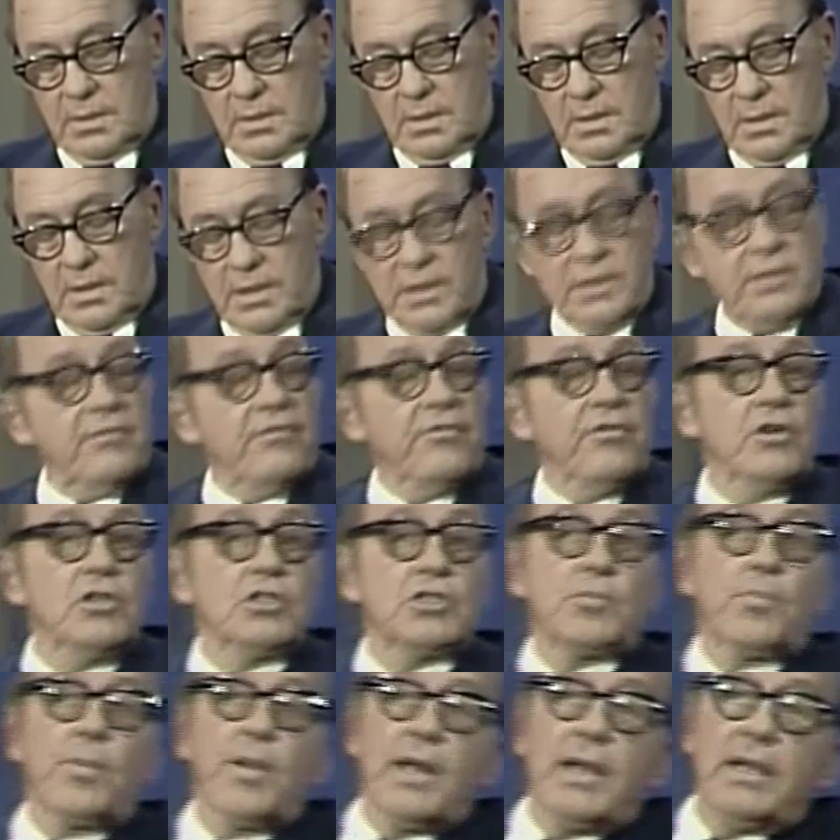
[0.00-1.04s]
In the
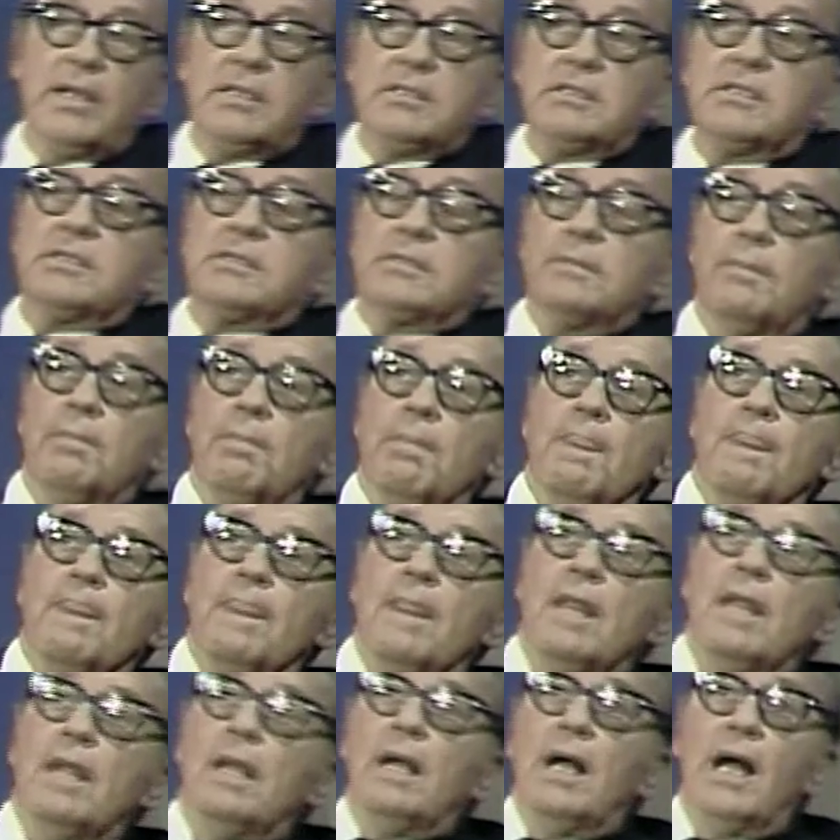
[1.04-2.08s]
first place,
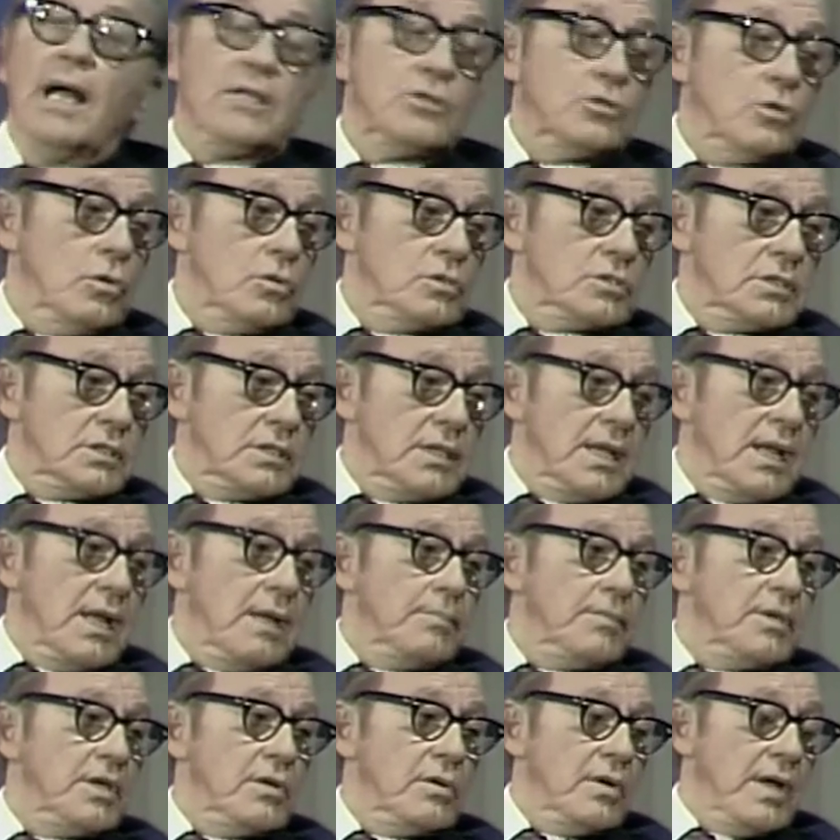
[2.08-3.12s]
I told you that
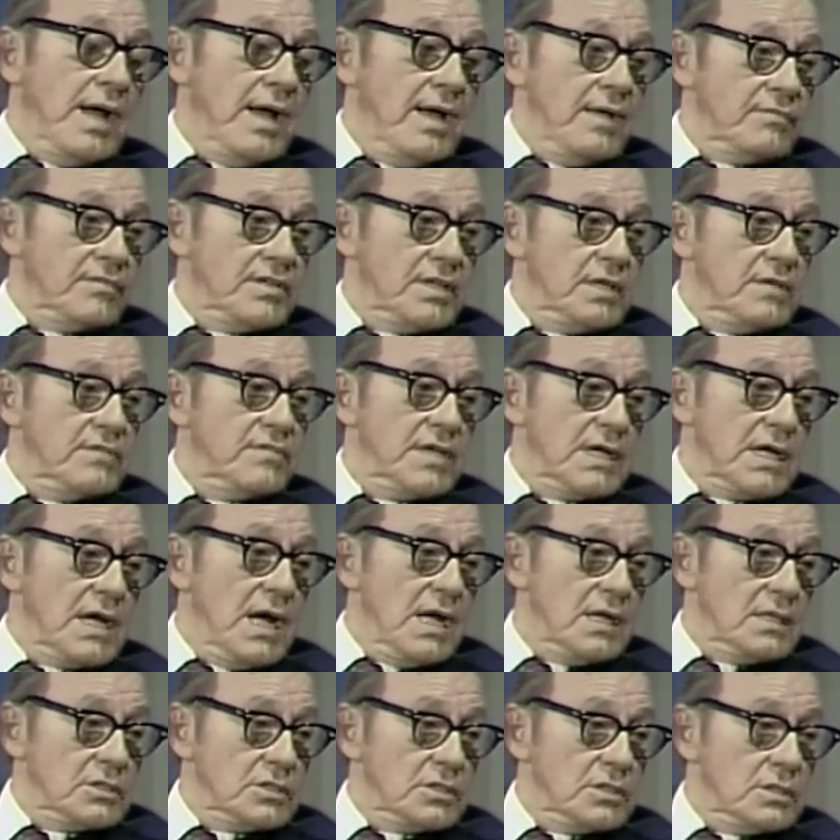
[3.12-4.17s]
I'm here, I have to give the
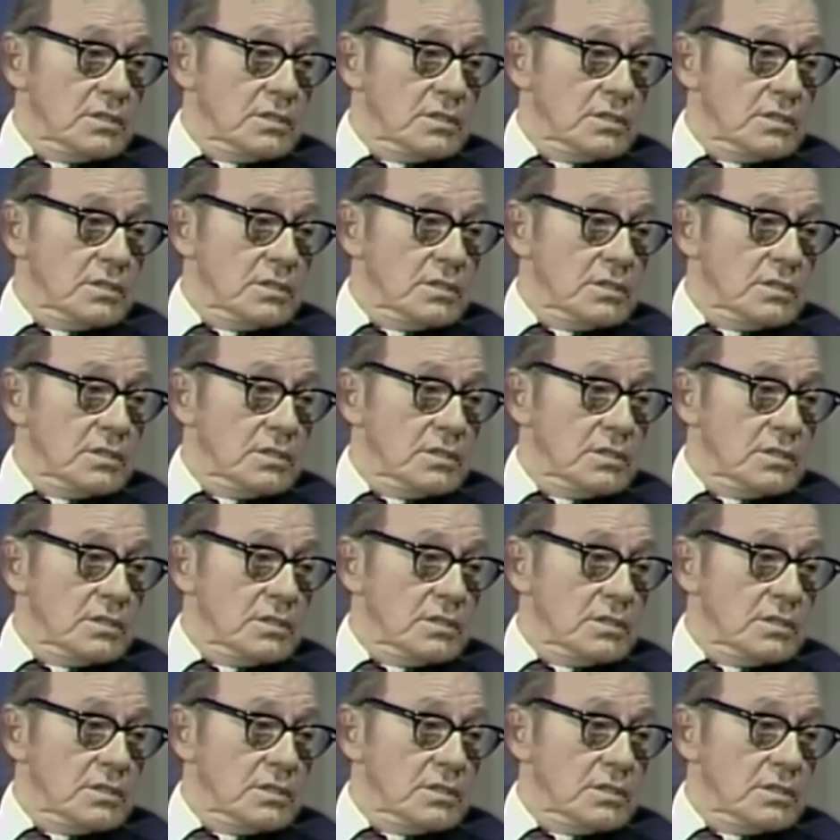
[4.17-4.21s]
concert.